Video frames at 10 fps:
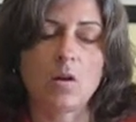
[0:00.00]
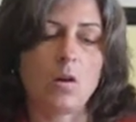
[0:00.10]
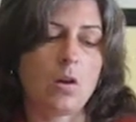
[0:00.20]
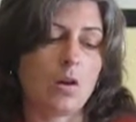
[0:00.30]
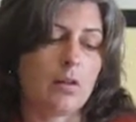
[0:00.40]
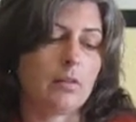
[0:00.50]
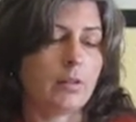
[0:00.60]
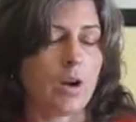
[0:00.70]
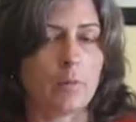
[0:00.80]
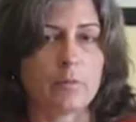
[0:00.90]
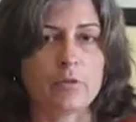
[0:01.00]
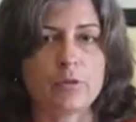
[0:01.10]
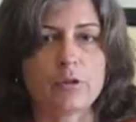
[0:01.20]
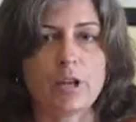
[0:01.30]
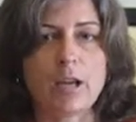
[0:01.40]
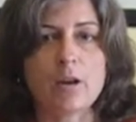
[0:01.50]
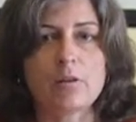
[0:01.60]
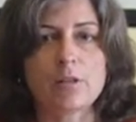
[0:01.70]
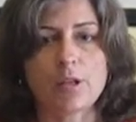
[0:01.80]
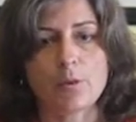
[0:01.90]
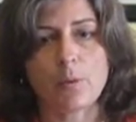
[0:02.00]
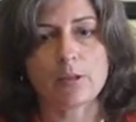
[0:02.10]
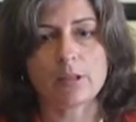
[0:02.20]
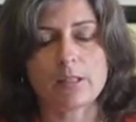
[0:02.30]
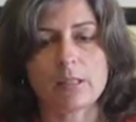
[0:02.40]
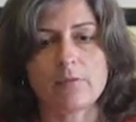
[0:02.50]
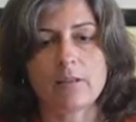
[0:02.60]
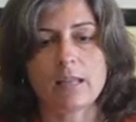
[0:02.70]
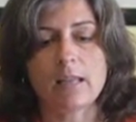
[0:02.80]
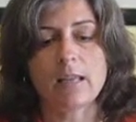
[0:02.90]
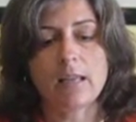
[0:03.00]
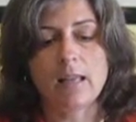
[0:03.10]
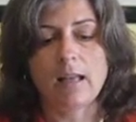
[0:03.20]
on the arm of your chair. Say you're watching TV.